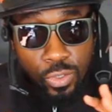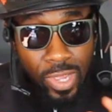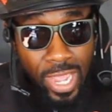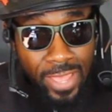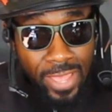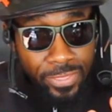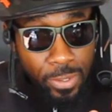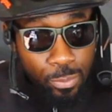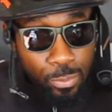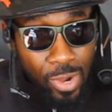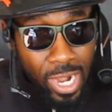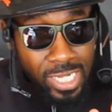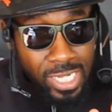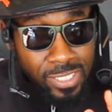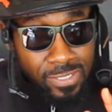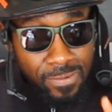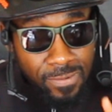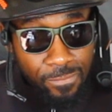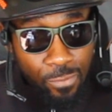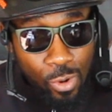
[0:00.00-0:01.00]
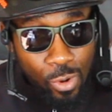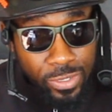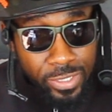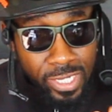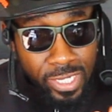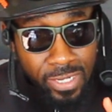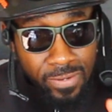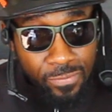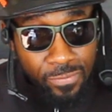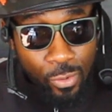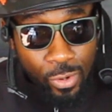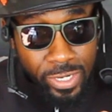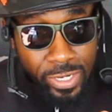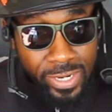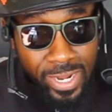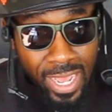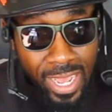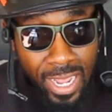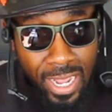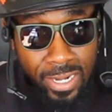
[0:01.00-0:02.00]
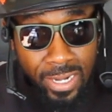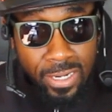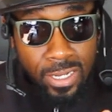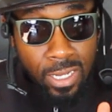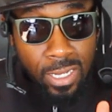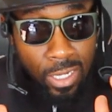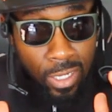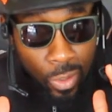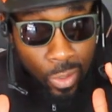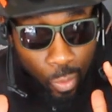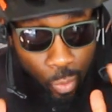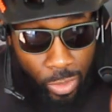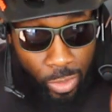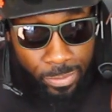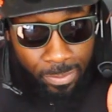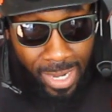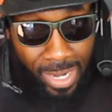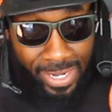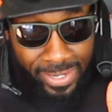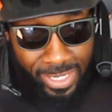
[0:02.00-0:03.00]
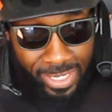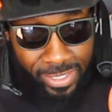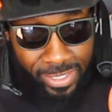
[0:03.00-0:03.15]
So at the price of $14.49, with my